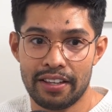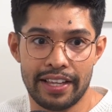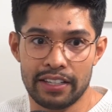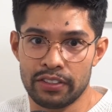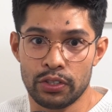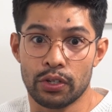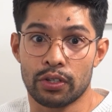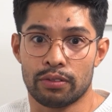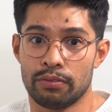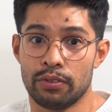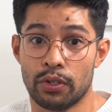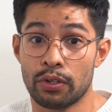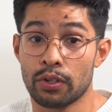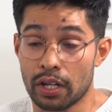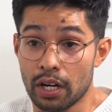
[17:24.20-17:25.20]
That
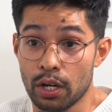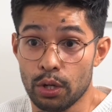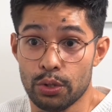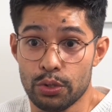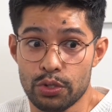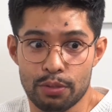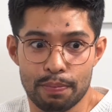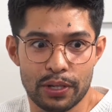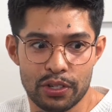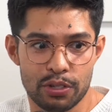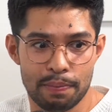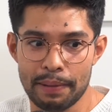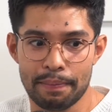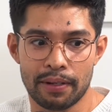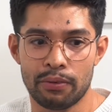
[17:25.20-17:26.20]
you're going to lose because
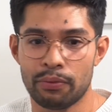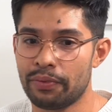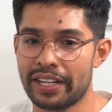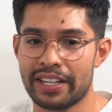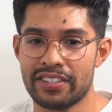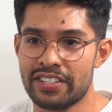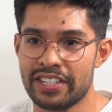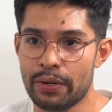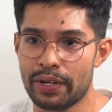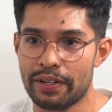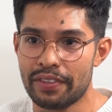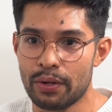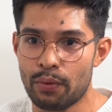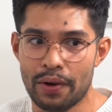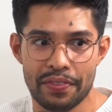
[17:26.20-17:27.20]
people, they can say
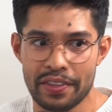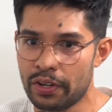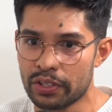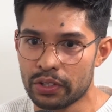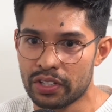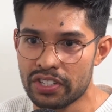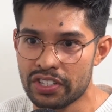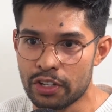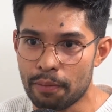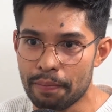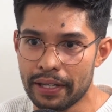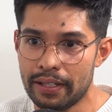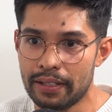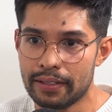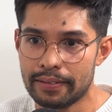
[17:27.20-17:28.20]
whatever they want. They're not going to stop
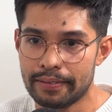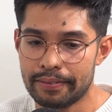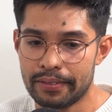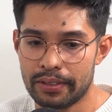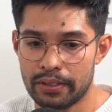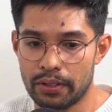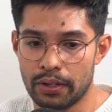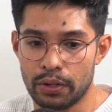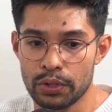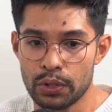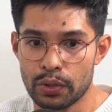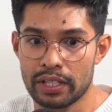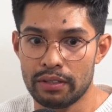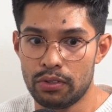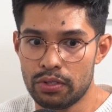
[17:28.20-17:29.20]
it. Or you
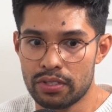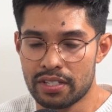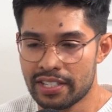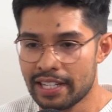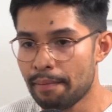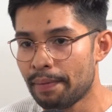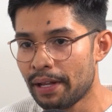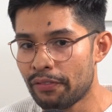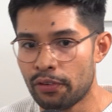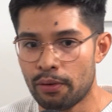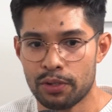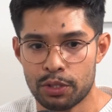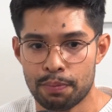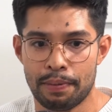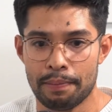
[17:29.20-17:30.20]
can use the same platform
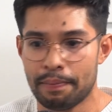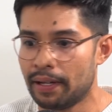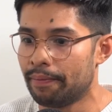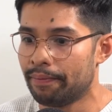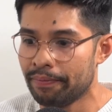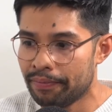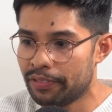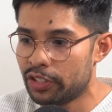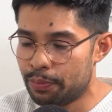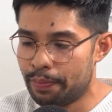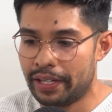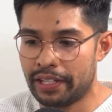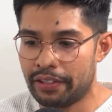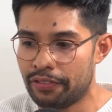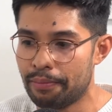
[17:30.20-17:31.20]
which people are
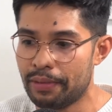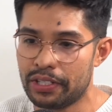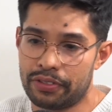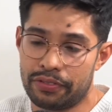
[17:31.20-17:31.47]
spreading information.